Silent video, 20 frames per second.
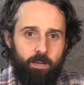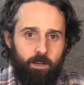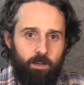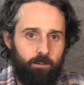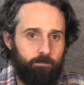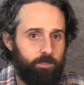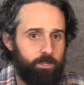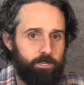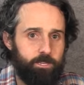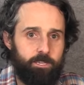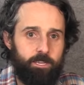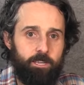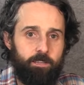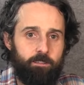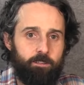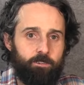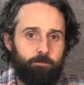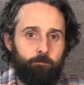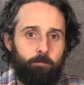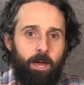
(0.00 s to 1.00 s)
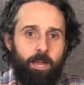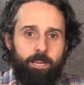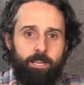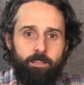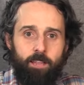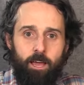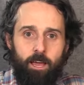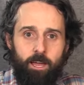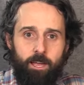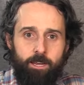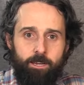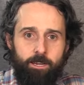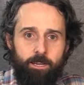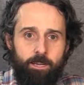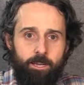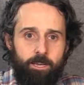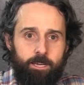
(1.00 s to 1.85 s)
of the Steelers money line,